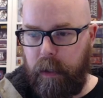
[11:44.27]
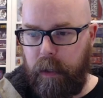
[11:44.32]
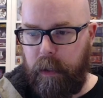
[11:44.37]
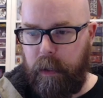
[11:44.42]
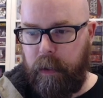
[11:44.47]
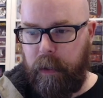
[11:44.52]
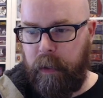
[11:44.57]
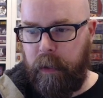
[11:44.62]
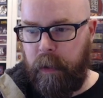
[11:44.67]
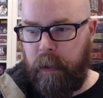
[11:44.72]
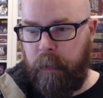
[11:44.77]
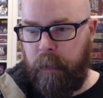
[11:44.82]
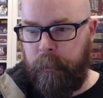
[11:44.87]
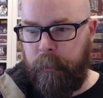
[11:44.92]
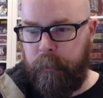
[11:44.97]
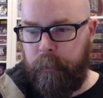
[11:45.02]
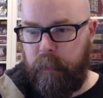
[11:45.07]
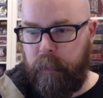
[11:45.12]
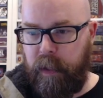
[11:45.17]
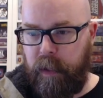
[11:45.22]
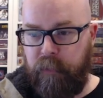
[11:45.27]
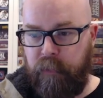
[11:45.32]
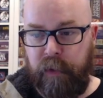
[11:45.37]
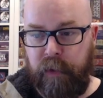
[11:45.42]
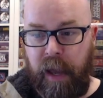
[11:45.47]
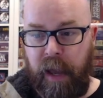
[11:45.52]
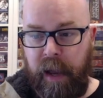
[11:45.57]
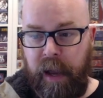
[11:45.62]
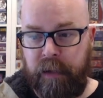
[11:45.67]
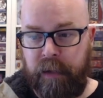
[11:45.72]
If it
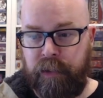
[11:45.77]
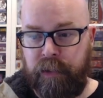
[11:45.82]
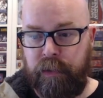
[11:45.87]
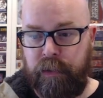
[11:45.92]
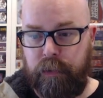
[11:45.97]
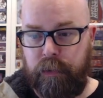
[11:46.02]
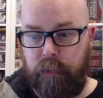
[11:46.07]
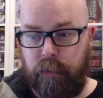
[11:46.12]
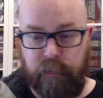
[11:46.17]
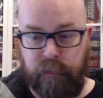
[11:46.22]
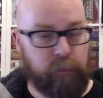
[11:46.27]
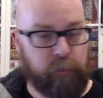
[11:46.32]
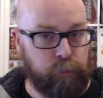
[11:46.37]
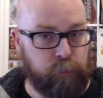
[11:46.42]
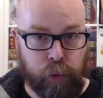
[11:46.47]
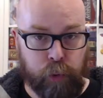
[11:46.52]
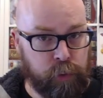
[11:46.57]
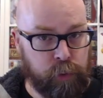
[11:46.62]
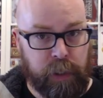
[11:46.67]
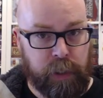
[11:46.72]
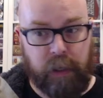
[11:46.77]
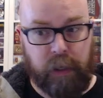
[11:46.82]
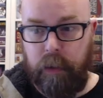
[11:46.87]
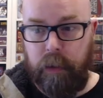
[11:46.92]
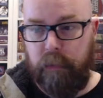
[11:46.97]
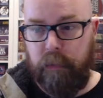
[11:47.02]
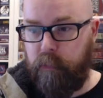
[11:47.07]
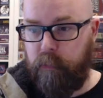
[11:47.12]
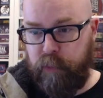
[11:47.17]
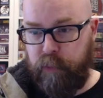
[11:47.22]
has music,
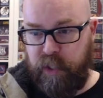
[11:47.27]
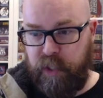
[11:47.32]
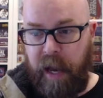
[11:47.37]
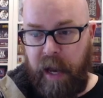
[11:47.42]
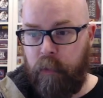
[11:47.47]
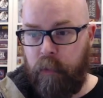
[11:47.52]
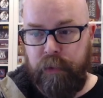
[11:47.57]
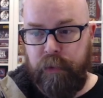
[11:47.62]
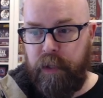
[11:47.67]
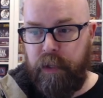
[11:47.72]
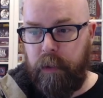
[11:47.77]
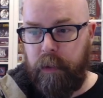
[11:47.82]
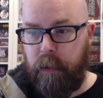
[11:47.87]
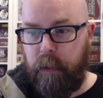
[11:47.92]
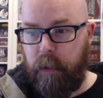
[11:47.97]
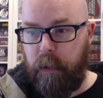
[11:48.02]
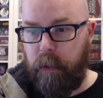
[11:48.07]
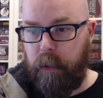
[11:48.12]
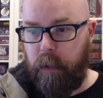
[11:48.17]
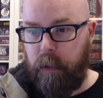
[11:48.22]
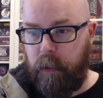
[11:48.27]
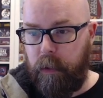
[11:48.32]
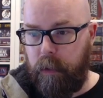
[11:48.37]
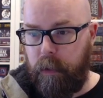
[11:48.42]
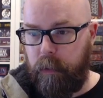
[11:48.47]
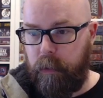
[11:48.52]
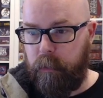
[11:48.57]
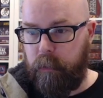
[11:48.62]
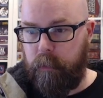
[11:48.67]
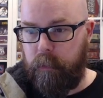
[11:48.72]
sound,
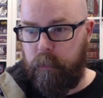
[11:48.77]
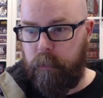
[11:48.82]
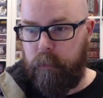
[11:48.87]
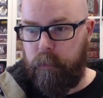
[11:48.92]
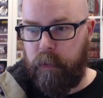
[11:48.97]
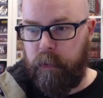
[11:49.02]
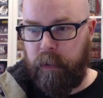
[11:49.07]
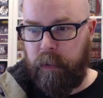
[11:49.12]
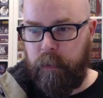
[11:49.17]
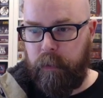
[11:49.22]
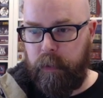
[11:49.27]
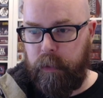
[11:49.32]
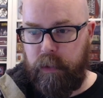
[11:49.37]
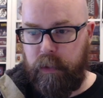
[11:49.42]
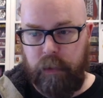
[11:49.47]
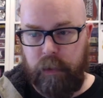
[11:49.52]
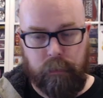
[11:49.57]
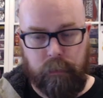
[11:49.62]
like this,